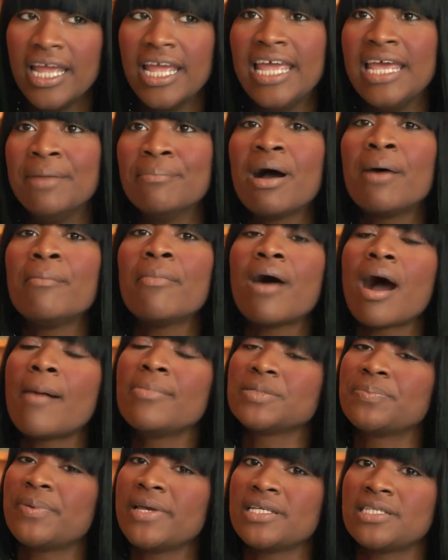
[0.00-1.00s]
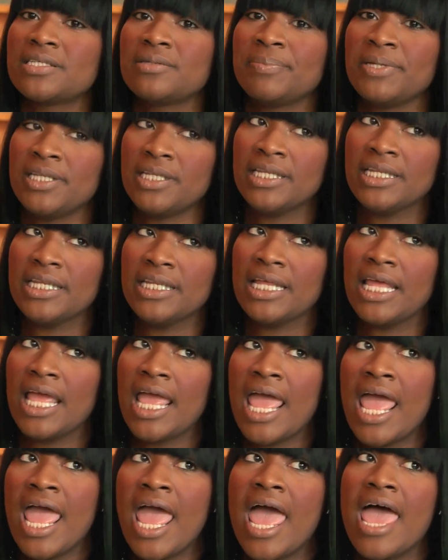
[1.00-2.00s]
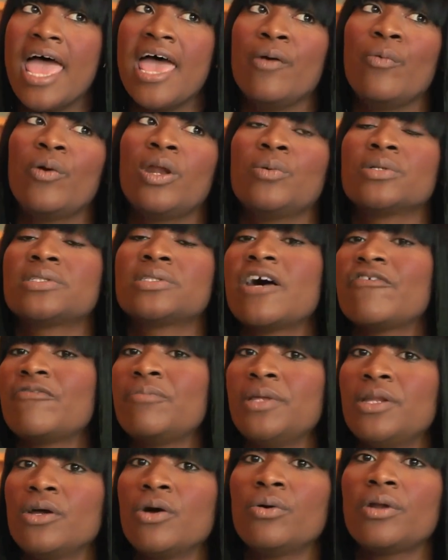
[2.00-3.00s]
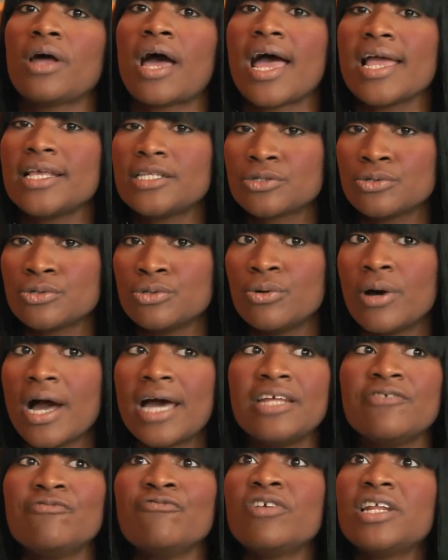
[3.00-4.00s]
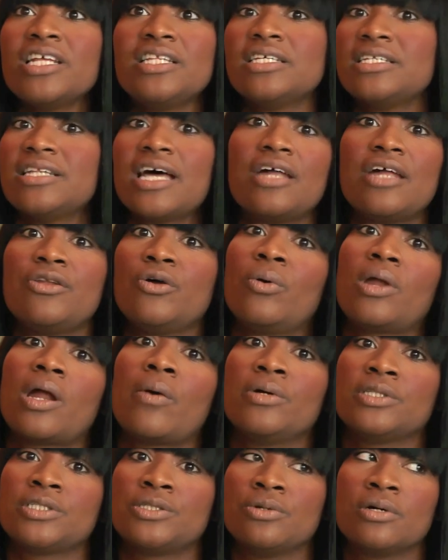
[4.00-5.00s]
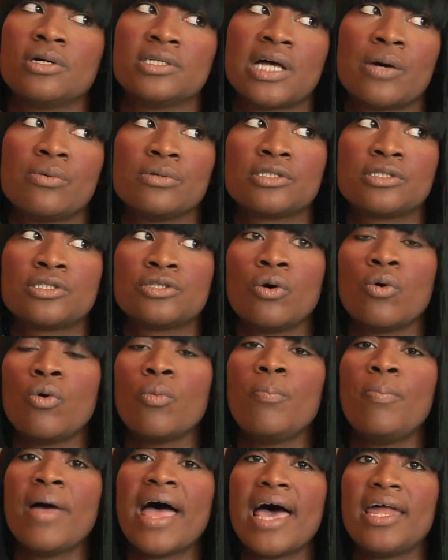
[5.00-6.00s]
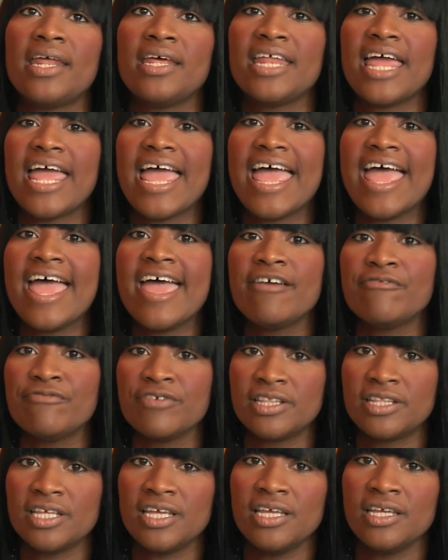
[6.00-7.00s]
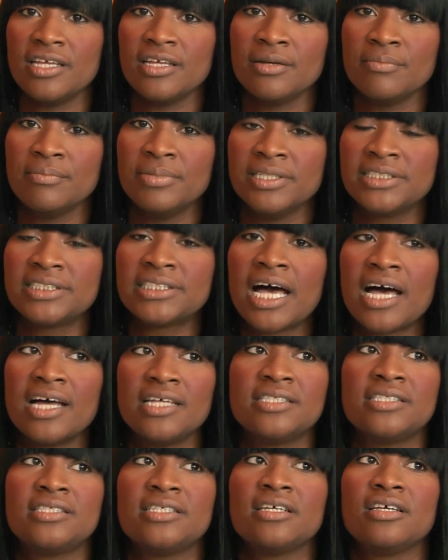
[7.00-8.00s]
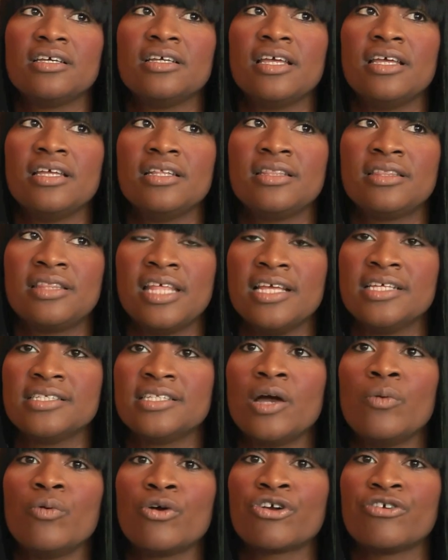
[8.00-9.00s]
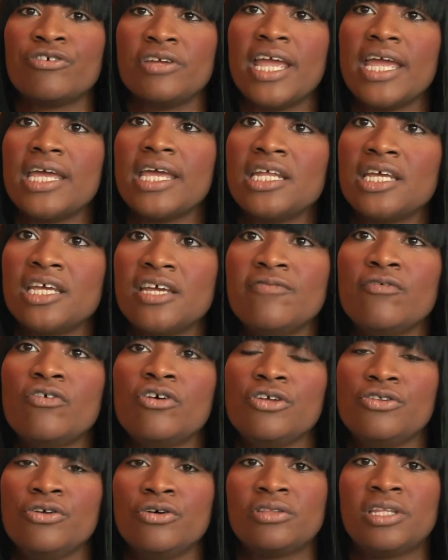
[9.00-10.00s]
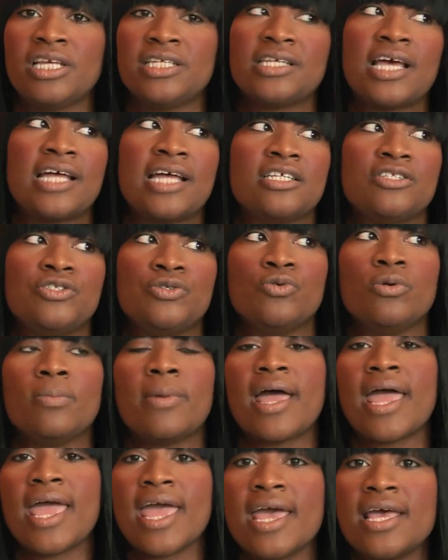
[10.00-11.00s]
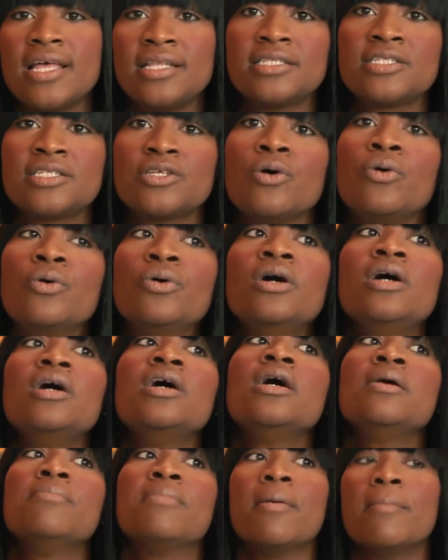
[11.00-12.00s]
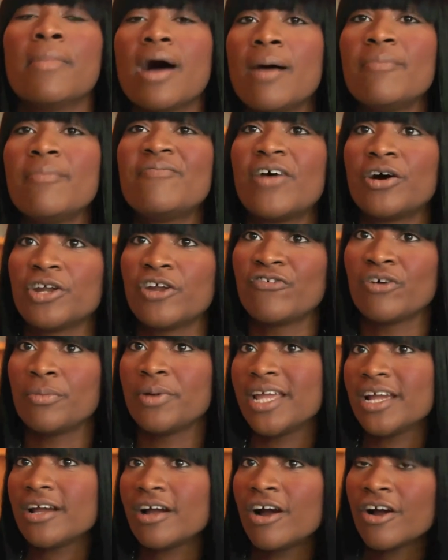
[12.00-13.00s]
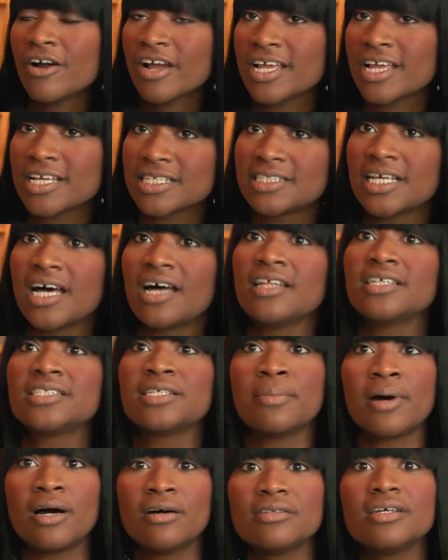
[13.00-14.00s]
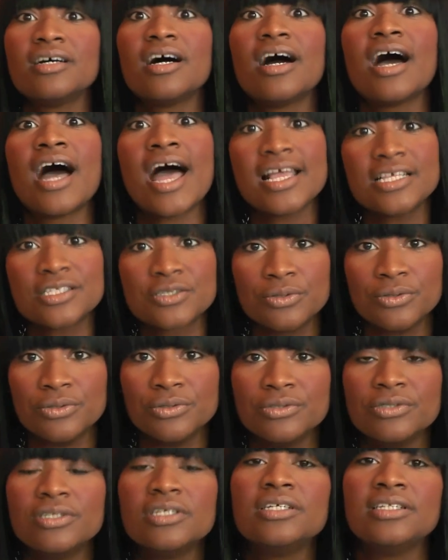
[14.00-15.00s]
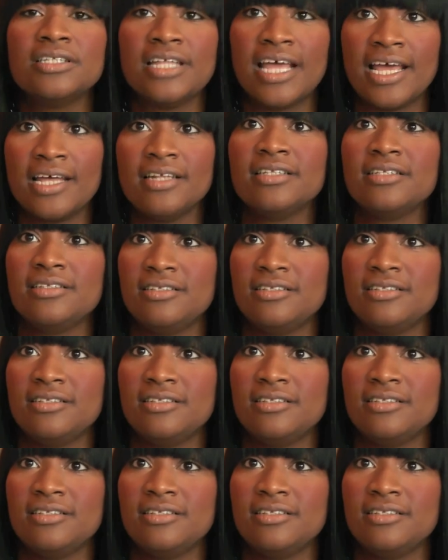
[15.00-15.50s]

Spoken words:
in my mom's basement, and when it was time for me to go to high school, I really did not know what I wanted to do because I was so bad at everything besides things that were creative or things that had to do with my hands. So my mom found out from her hairstylist about a high school that